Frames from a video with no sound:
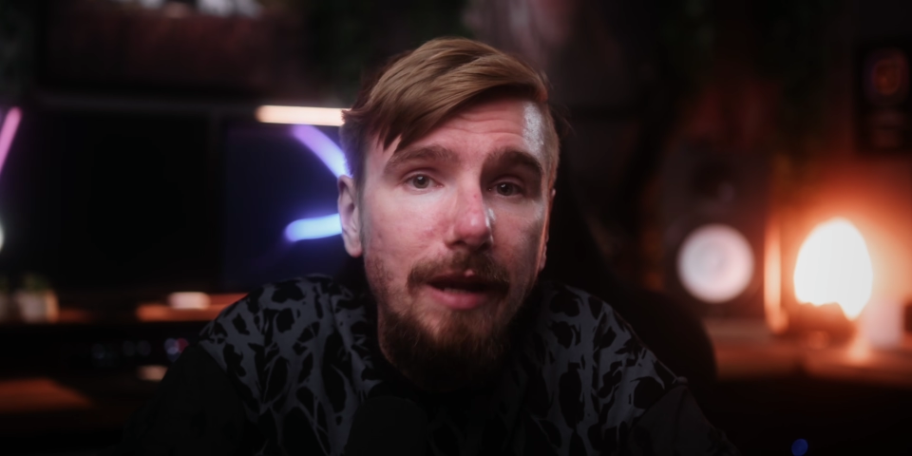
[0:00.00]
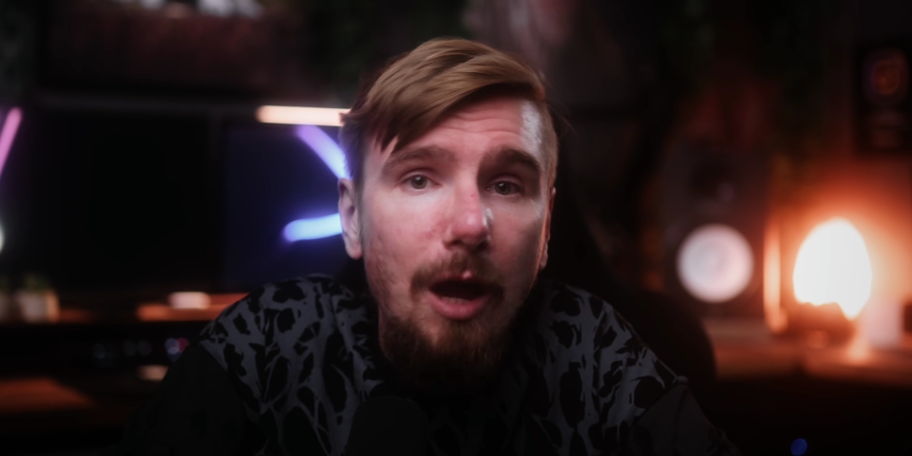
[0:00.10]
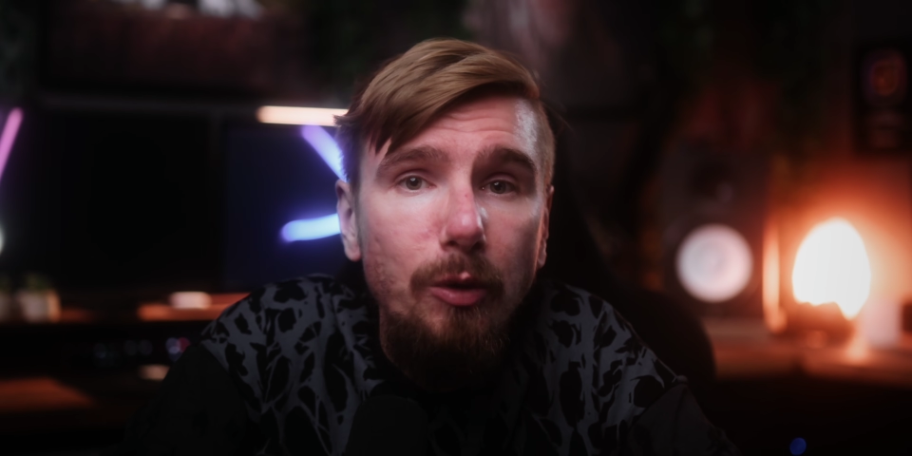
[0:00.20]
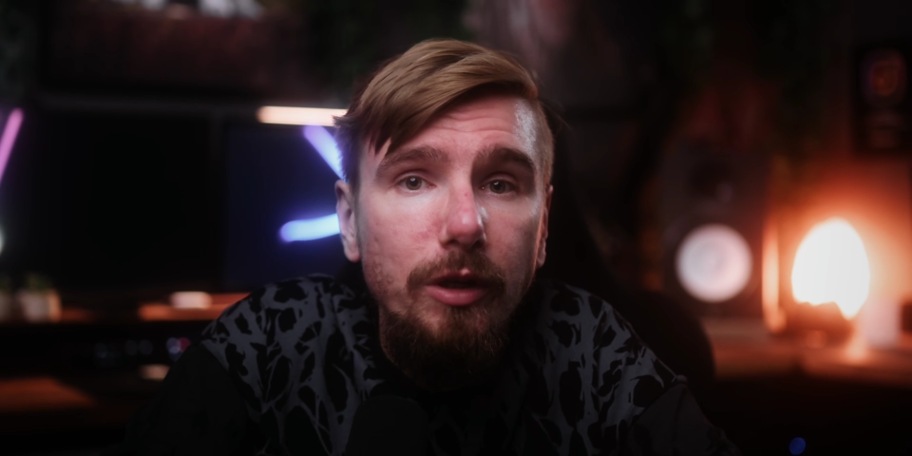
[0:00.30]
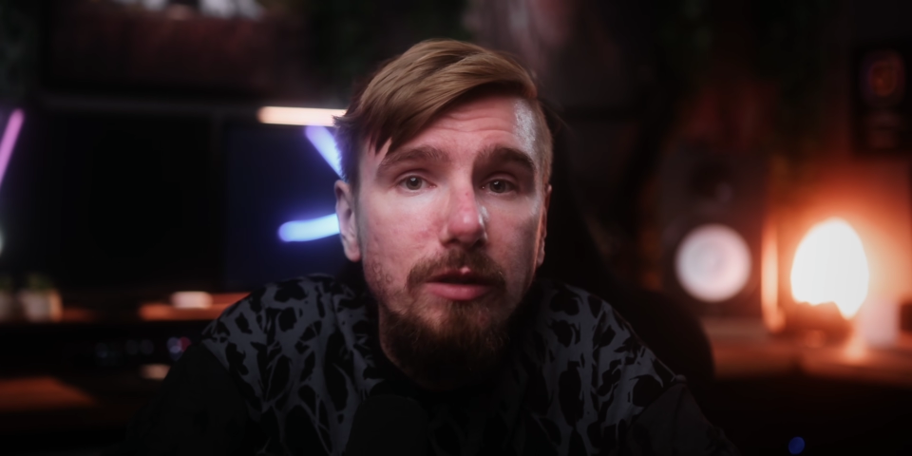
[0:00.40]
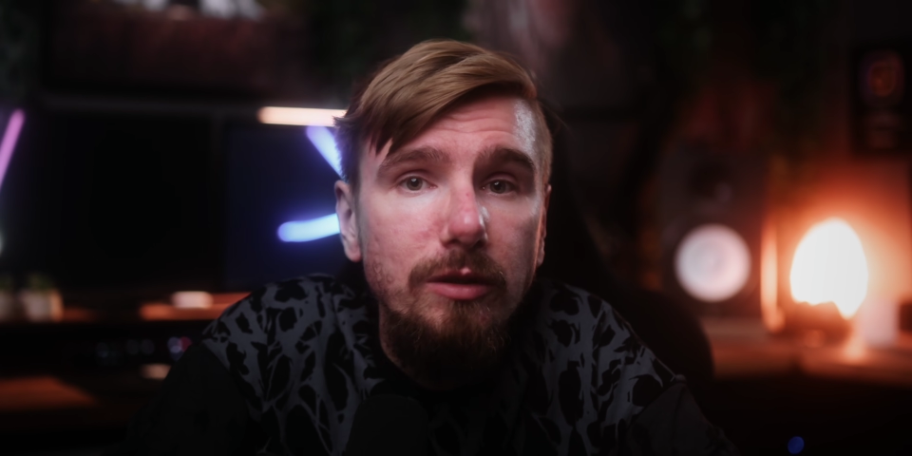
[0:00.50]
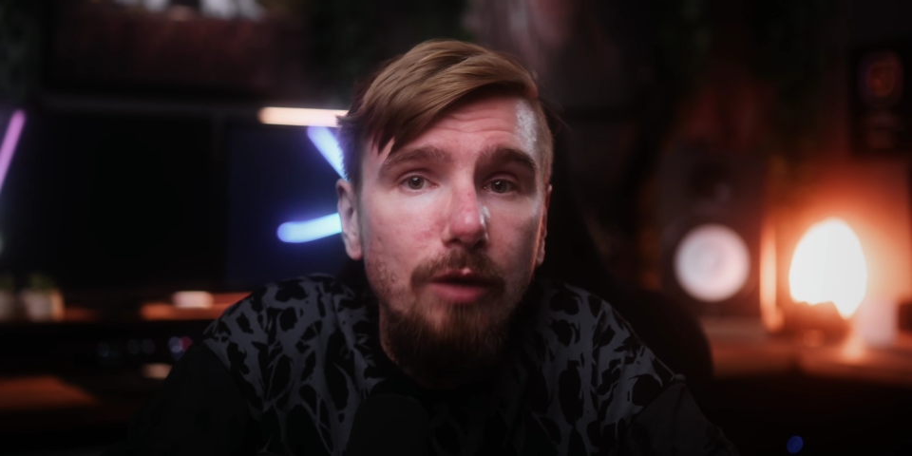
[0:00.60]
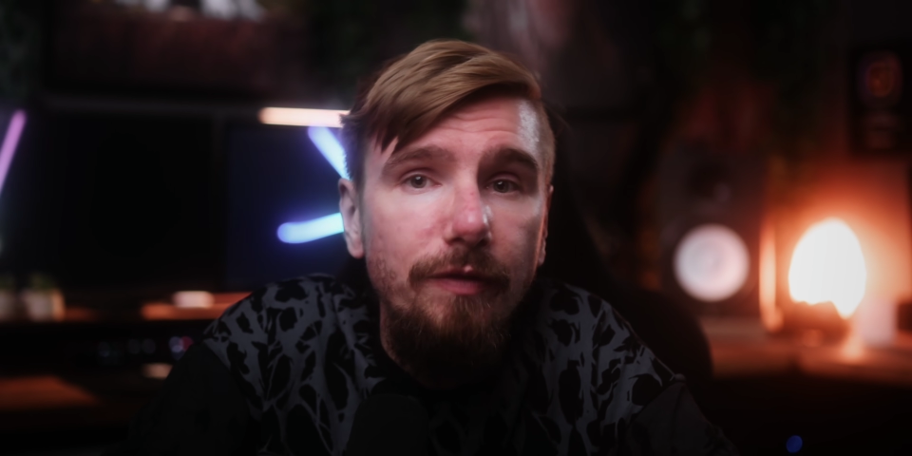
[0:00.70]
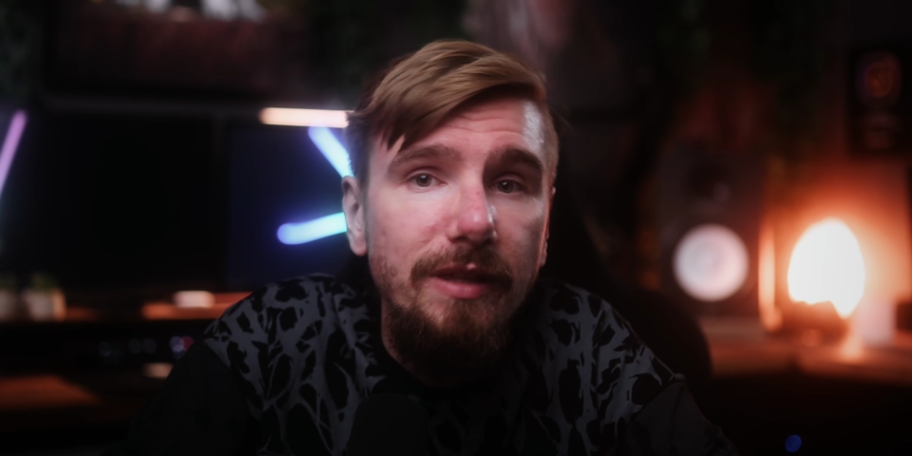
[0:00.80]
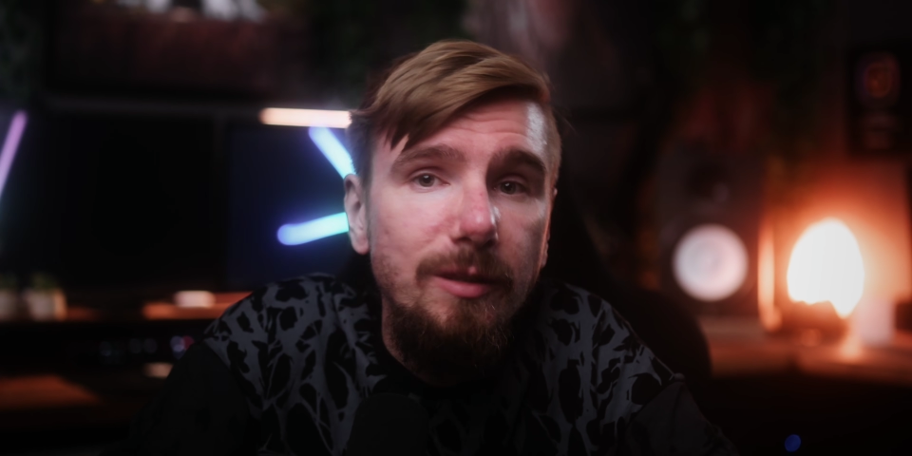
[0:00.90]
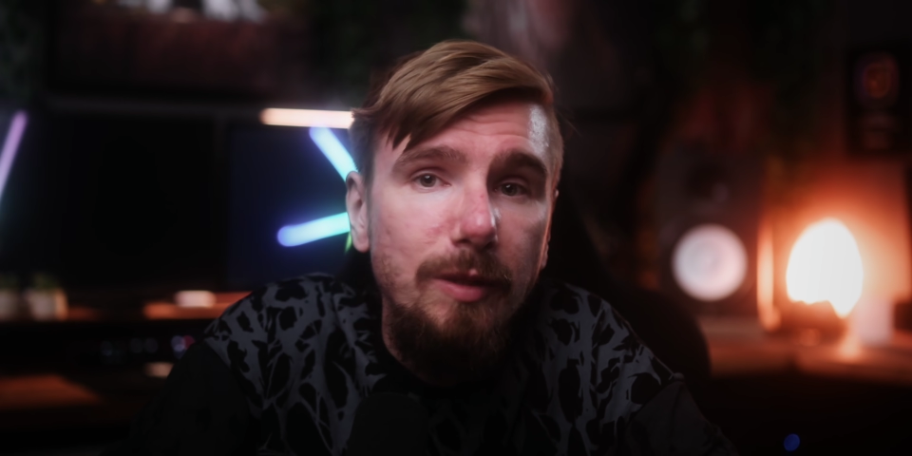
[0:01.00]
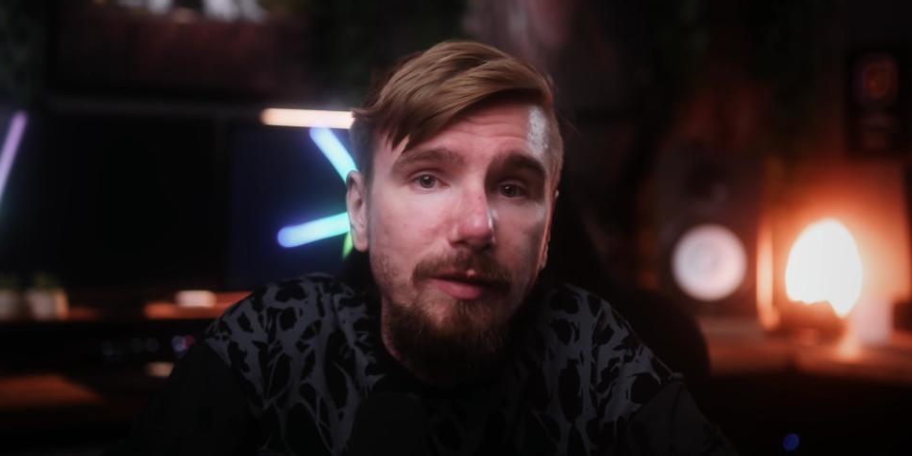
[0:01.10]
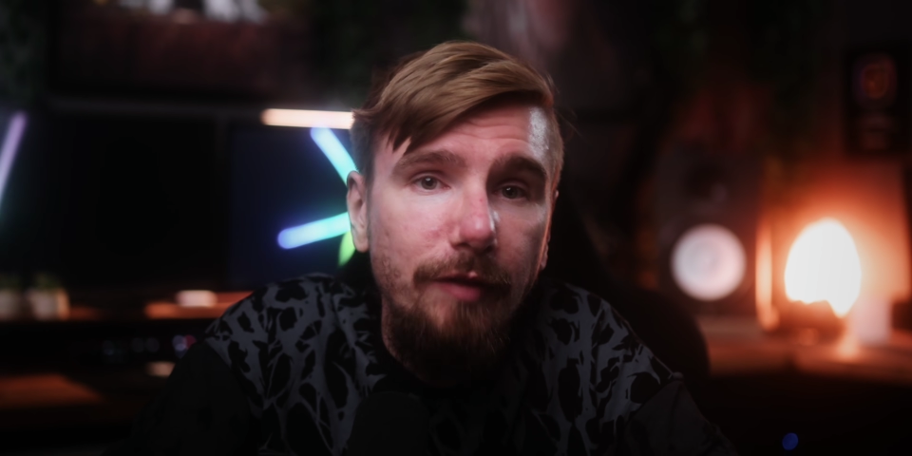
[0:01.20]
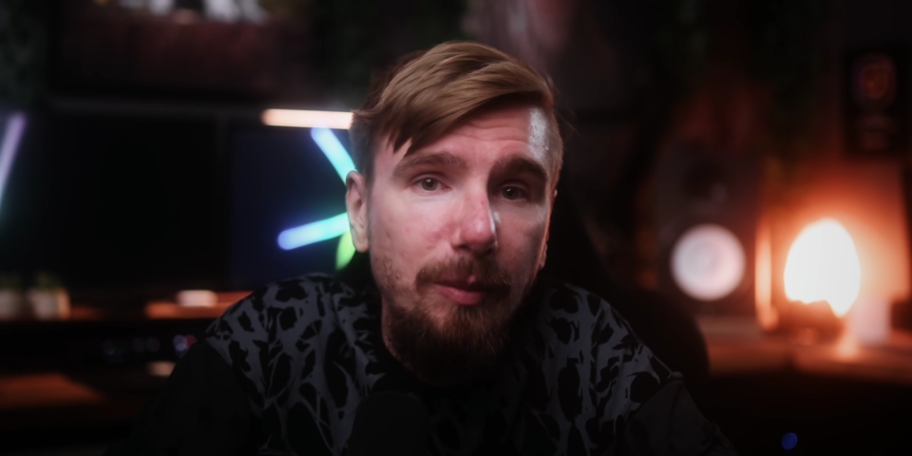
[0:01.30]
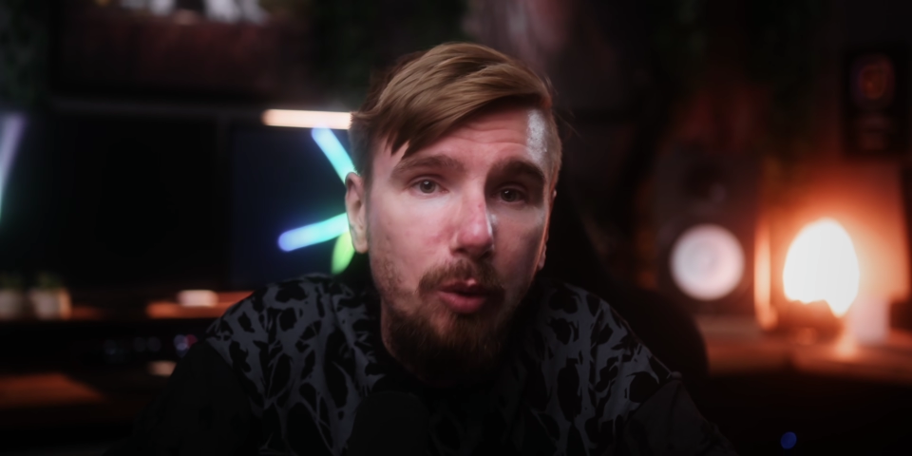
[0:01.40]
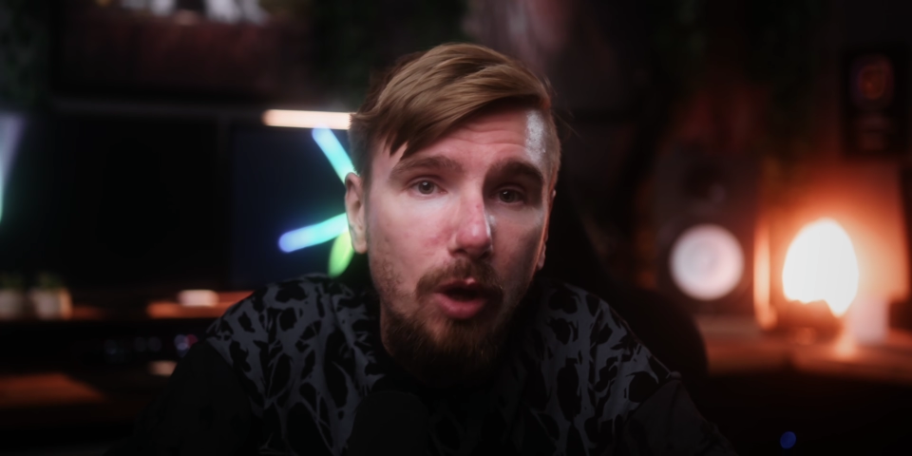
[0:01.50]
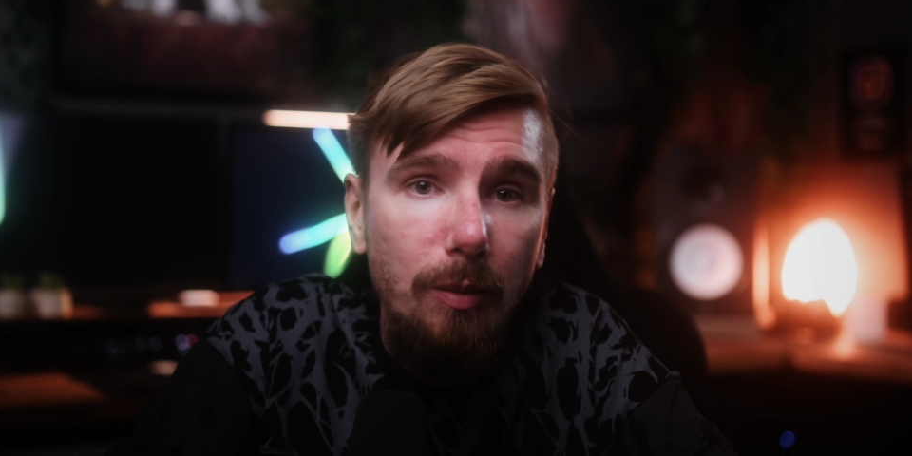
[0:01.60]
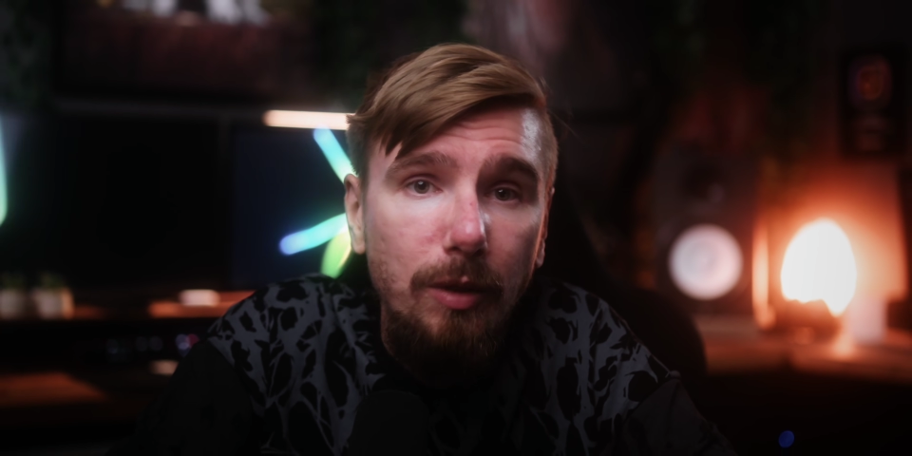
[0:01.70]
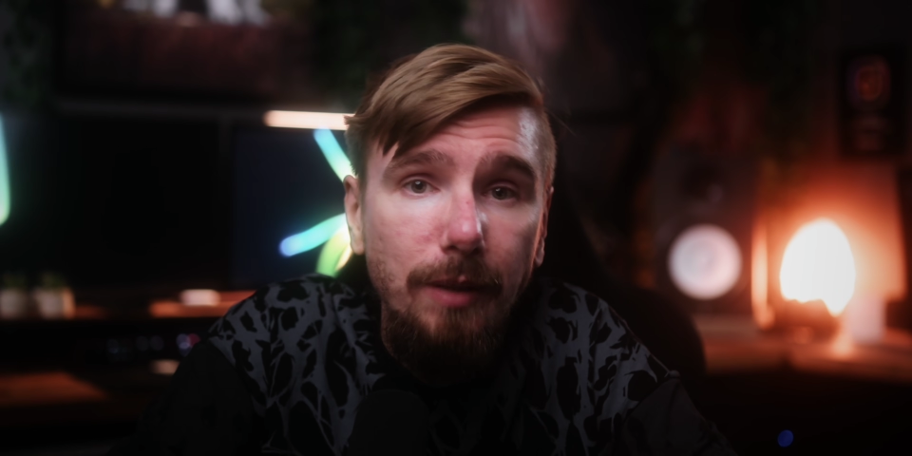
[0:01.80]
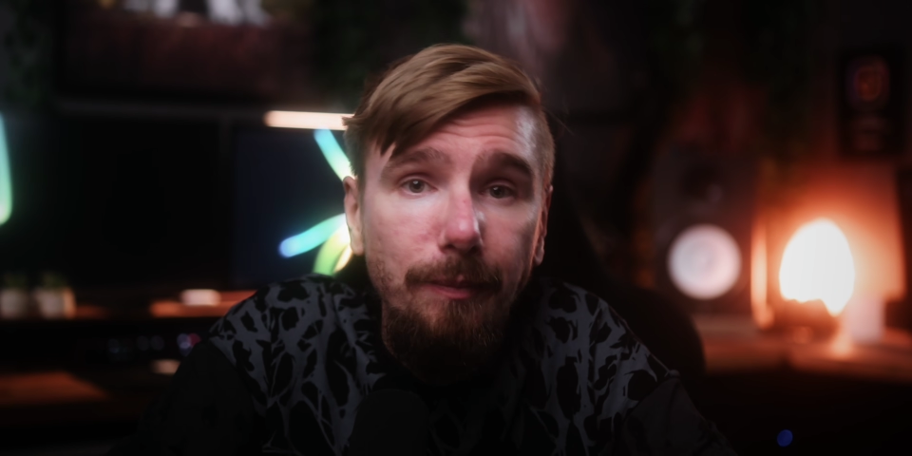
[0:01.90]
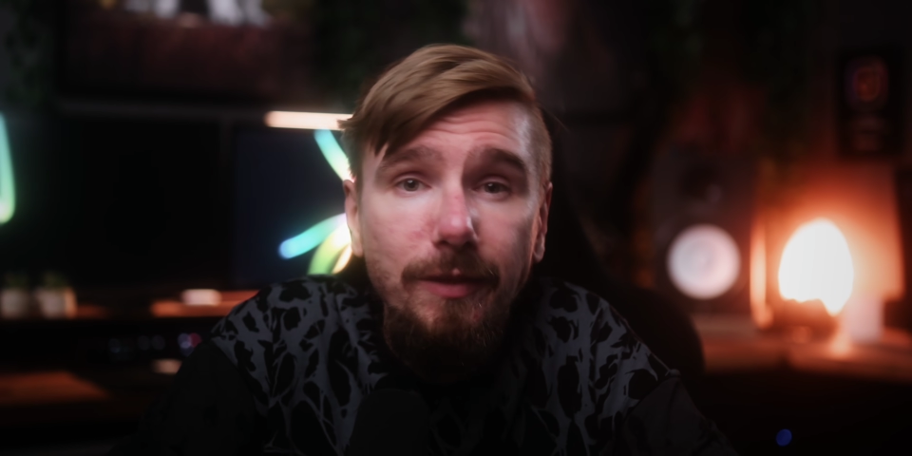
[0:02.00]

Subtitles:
and how you can solve that specific problem.